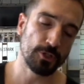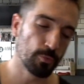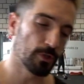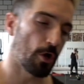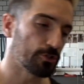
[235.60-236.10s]
you
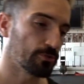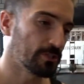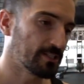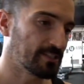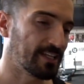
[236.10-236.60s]
will also
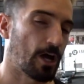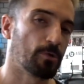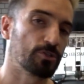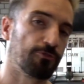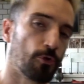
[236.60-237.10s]
understand how
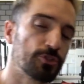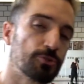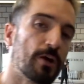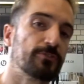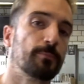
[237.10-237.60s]
much force
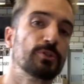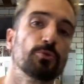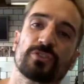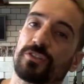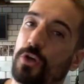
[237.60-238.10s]
you have to
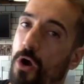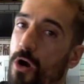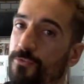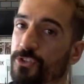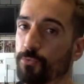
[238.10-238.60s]
produce in your
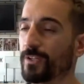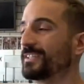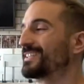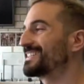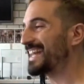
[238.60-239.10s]
arms to really
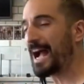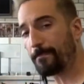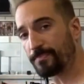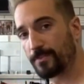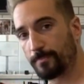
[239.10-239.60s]

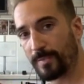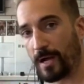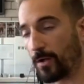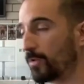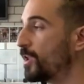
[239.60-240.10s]
stop the
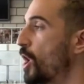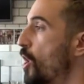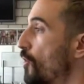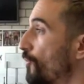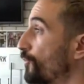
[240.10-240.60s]
bell
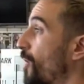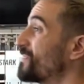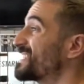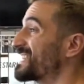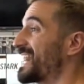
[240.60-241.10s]
from
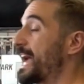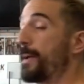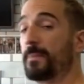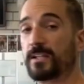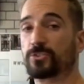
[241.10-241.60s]

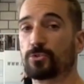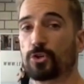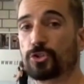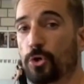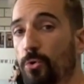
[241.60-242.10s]
slamming into
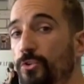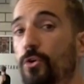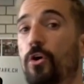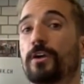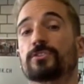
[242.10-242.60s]
your shoulder
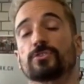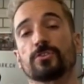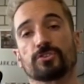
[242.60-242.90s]
or into your